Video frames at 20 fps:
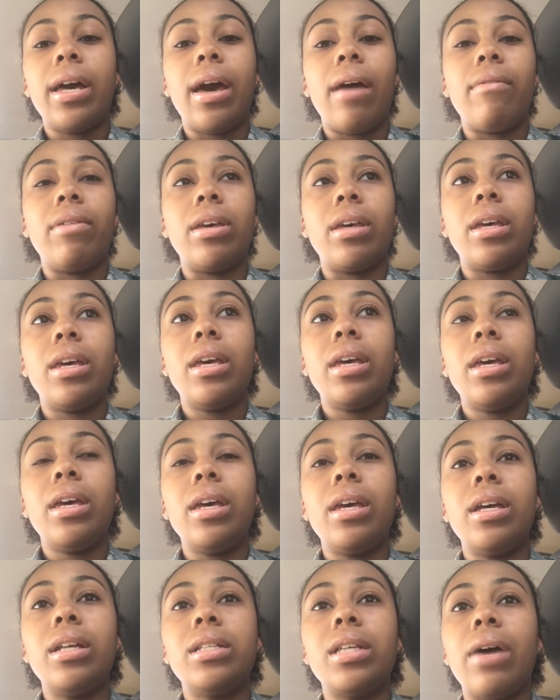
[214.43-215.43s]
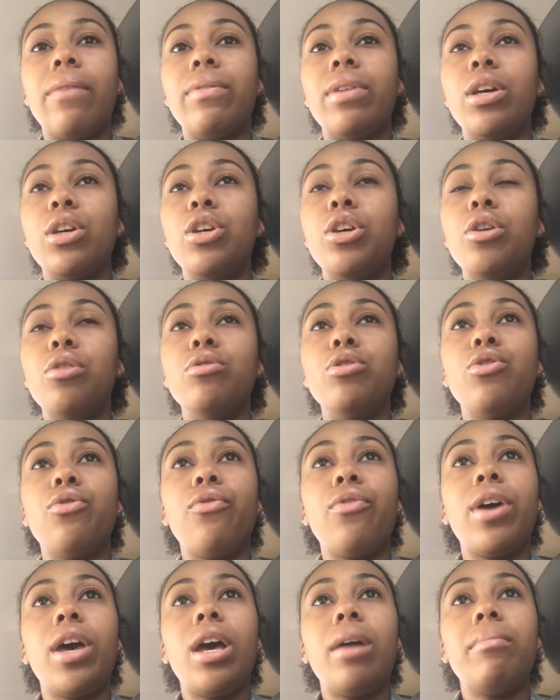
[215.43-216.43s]
having kids, having a huge
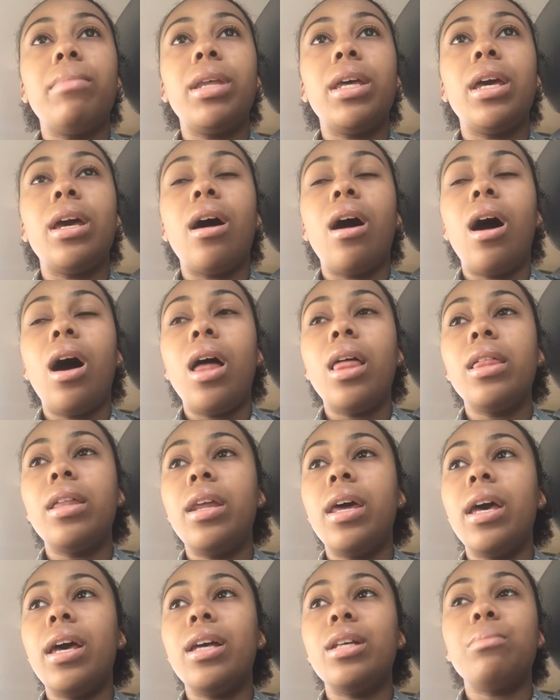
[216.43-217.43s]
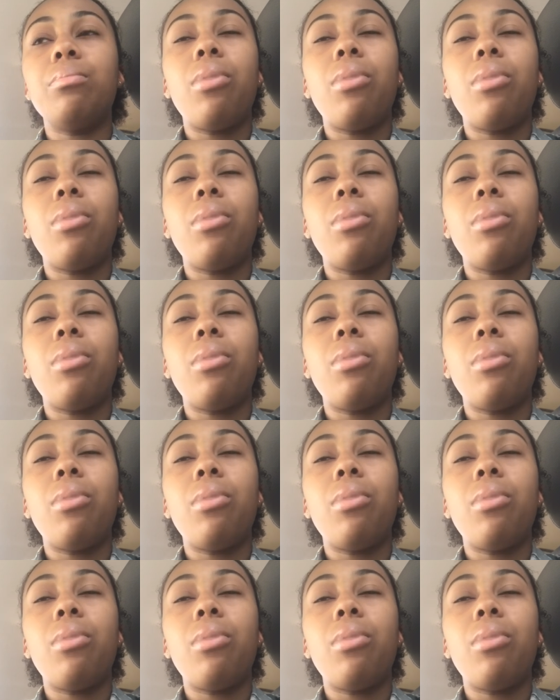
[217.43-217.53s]
family, holidays,